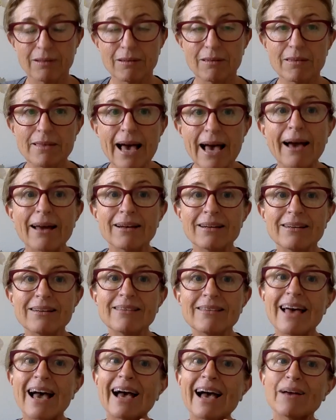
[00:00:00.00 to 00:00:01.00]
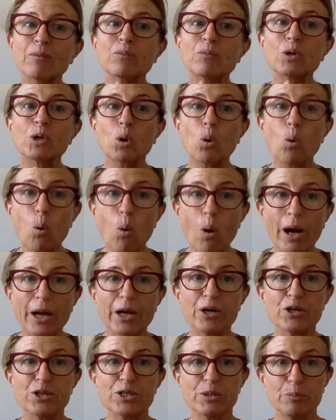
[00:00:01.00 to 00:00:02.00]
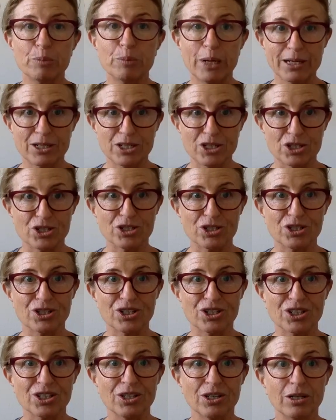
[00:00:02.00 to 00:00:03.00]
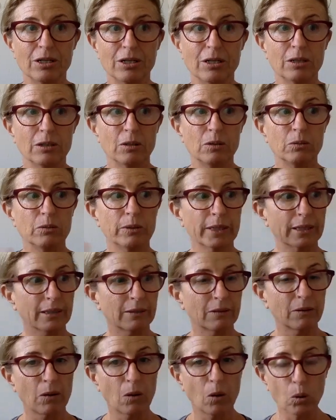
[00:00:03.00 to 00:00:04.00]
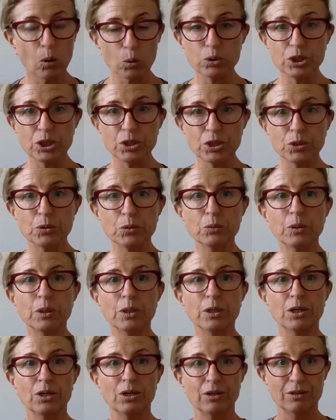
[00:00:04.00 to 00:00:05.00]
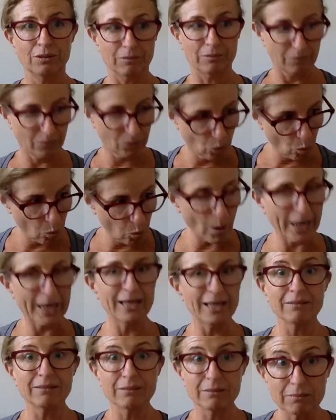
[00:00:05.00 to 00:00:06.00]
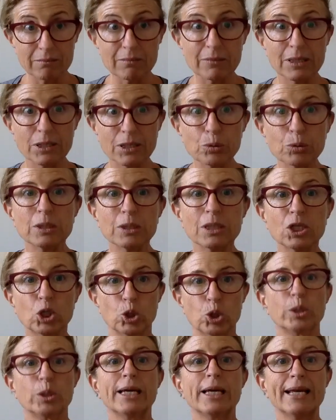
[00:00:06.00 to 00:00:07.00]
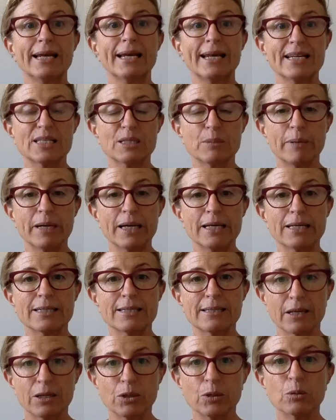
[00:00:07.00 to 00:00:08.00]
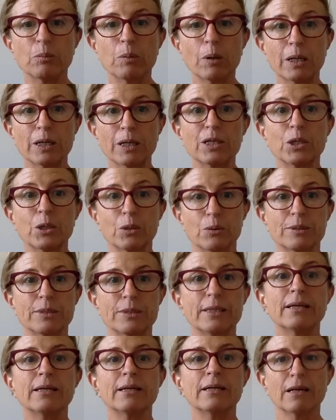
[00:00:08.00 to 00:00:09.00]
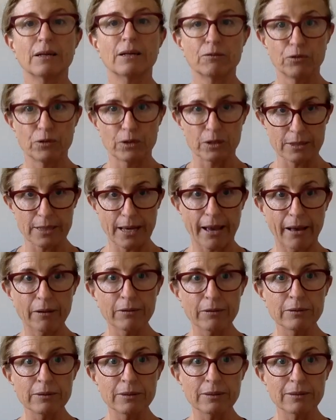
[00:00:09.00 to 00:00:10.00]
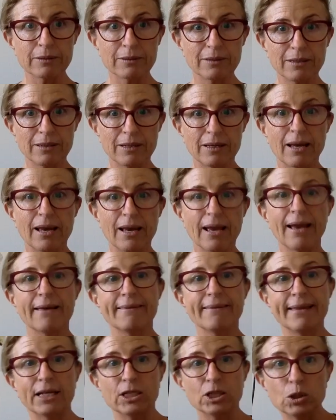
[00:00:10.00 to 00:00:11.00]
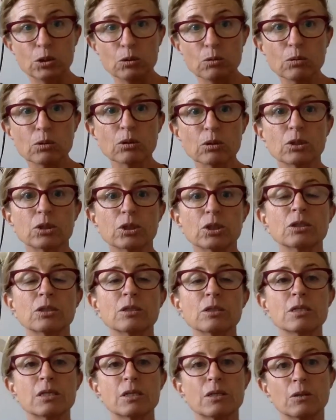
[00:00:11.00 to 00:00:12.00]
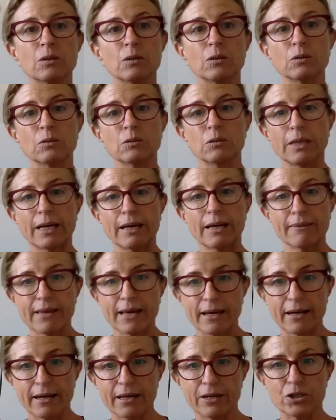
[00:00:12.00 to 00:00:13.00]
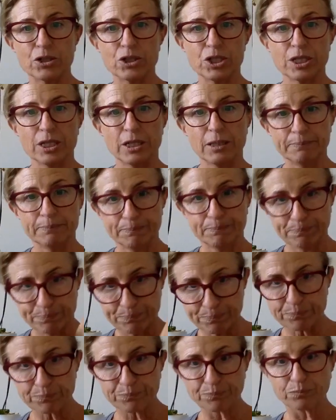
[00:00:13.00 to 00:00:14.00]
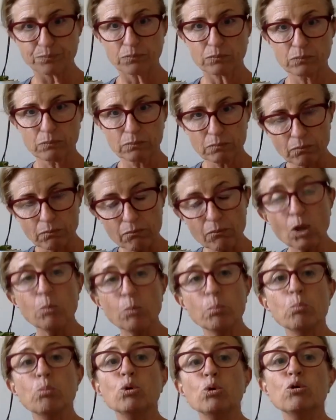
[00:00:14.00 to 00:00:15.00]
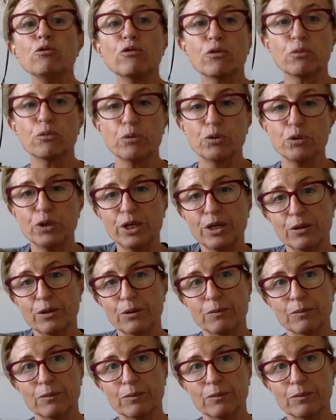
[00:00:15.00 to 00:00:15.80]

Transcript: That requires a practitioner who can hold you, quite literally create a space that your body goes in and feels held. And then you learn to let that energy move through you.